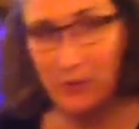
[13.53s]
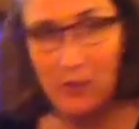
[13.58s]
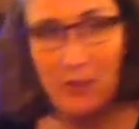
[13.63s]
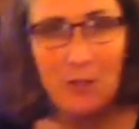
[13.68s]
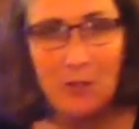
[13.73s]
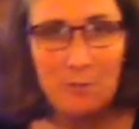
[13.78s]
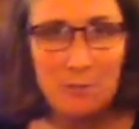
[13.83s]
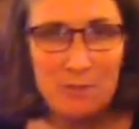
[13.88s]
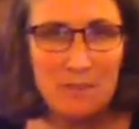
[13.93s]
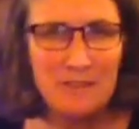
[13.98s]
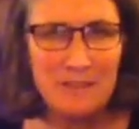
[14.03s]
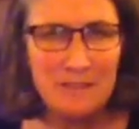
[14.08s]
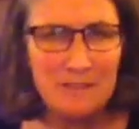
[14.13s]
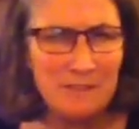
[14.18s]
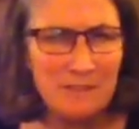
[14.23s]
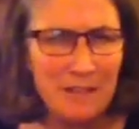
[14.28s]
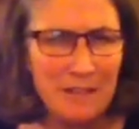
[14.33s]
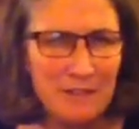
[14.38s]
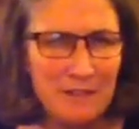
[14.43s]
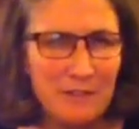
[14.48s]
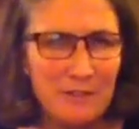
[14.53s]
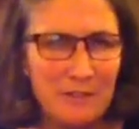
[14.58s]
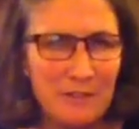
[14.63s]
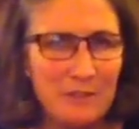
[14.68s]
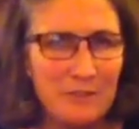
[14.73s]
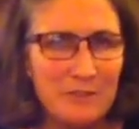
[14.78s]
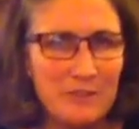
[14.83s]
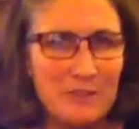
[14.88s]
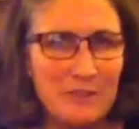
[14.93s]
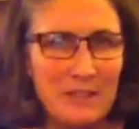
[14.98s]
help solidify your
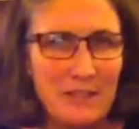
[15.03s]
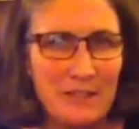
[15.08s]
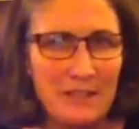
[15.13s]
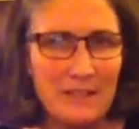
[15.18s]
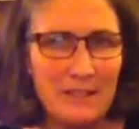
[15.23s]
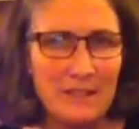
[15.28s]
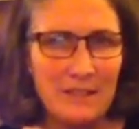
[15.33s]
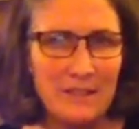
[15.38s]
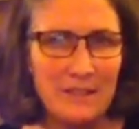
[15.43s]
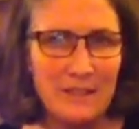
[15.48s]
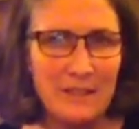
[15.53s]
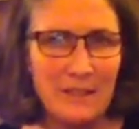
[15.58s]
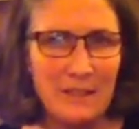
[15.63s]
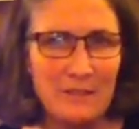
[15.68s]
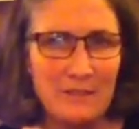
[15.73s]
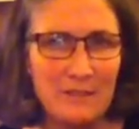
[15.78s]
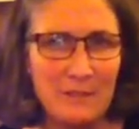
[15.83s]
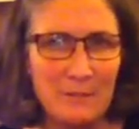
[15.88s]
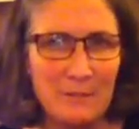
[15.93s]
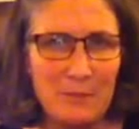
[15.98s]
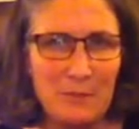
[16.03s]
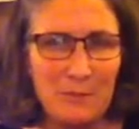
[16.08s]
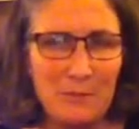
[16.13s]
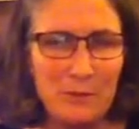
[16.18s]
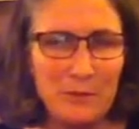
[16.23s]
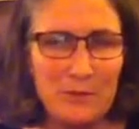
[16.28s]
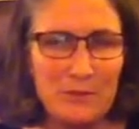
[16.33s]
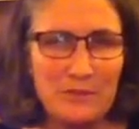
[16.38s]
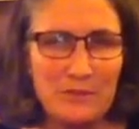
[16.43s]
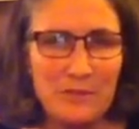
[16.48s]
understanding of some of the
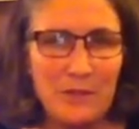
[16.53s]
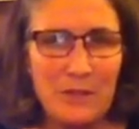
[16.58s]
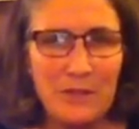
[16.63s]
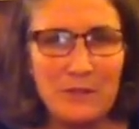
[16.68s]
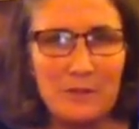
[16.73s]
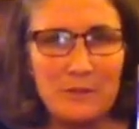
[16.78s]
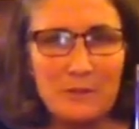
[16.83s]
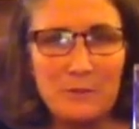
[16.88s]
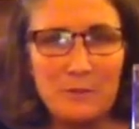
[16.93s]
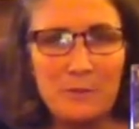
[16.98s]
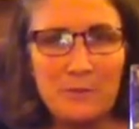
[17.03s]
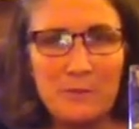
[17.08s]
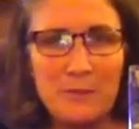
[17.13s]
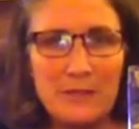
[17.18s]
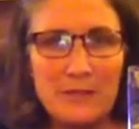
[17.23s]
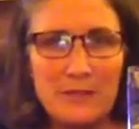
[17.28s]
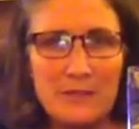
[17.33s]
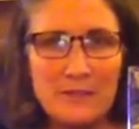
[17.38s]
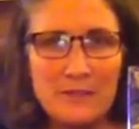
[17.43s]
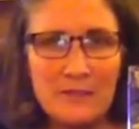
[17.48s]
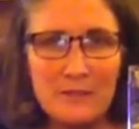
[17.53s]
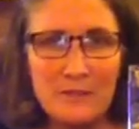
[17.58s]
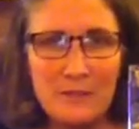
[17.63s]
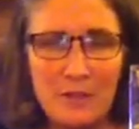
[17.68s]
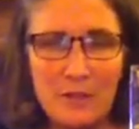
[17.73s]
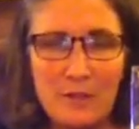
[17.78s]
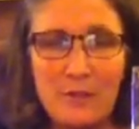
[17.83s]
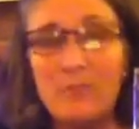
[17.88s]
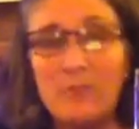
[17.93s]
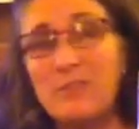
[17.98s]
works of art we need to
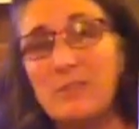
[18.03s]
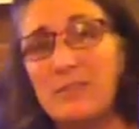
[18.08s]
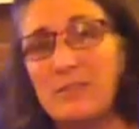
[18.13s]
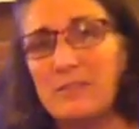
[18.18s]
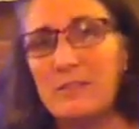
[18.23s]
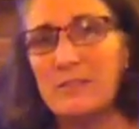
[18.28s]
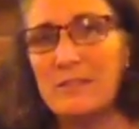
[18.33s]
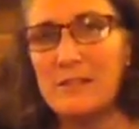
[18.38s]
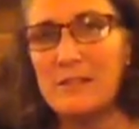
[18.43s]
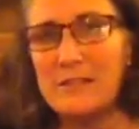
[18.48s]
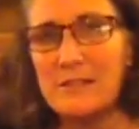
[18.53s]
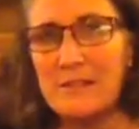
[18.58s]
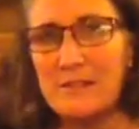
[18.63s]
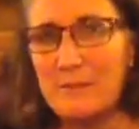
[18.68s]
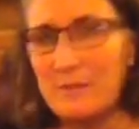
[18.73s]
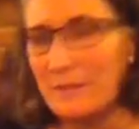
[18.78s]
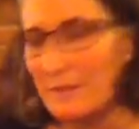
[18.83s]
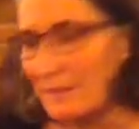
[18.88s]
know. Let's get rid of